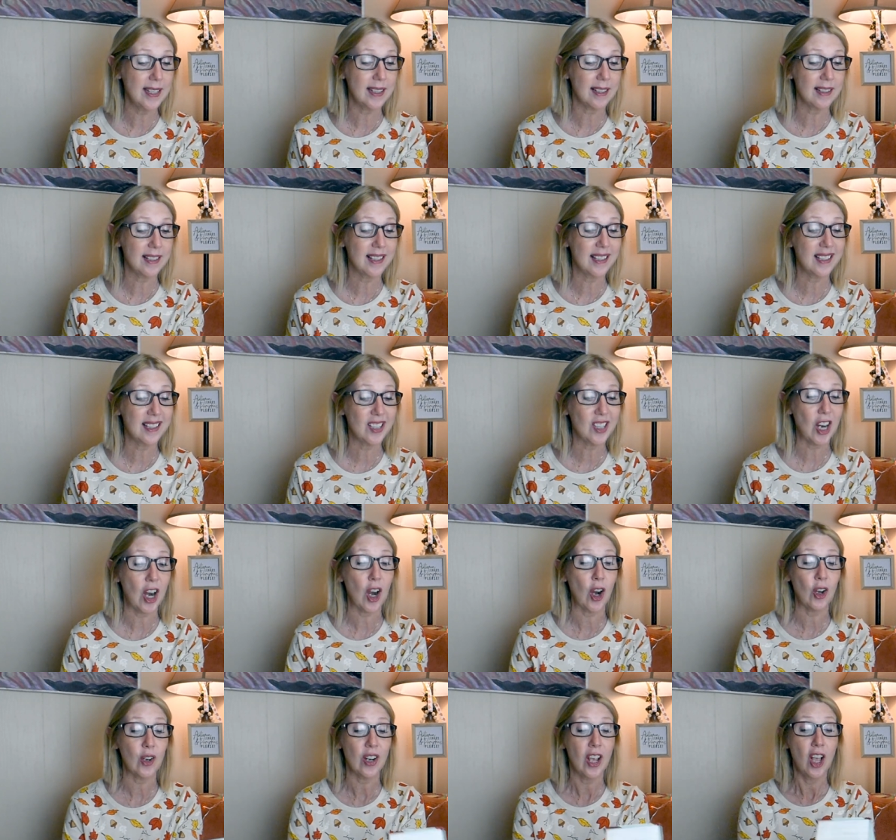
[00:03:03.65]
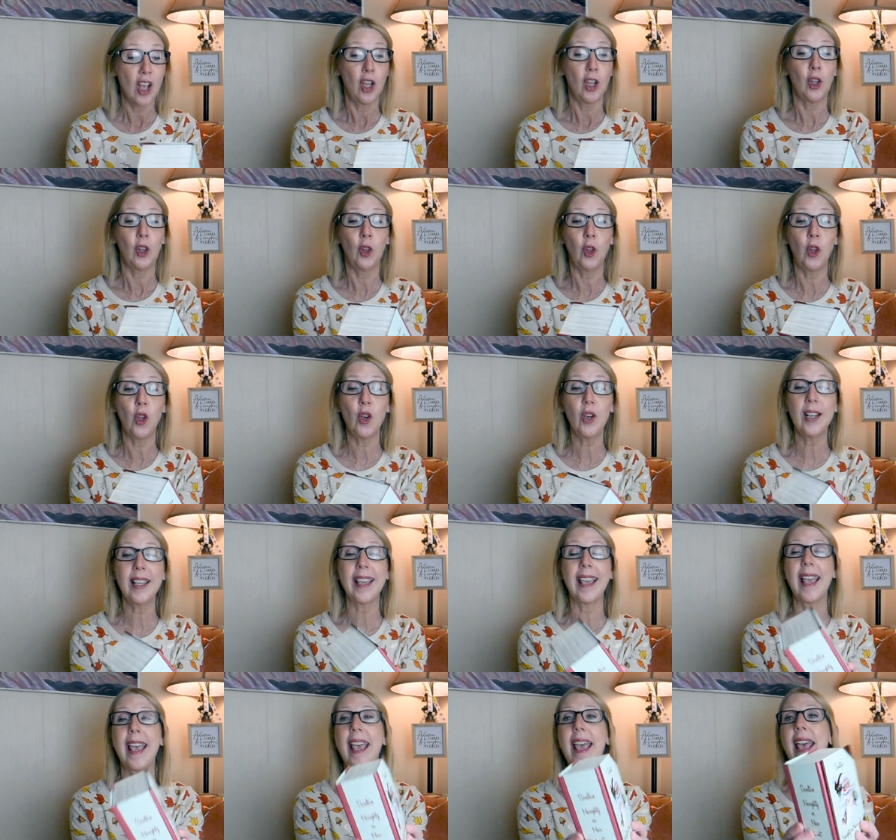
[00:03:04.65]
great start. Look
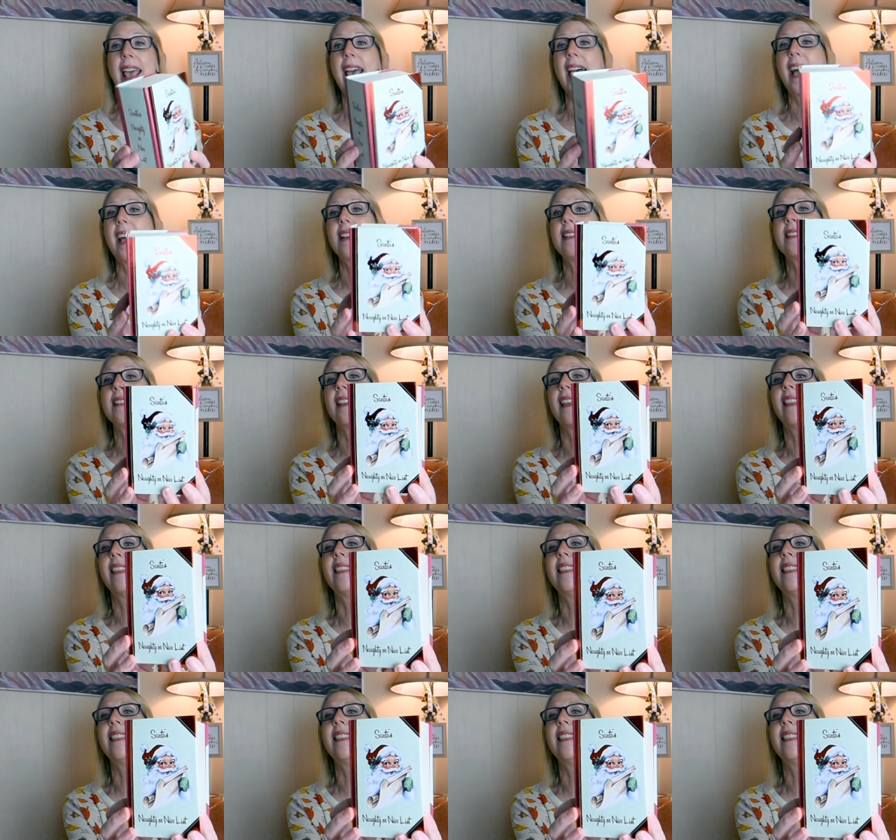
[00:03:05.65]
at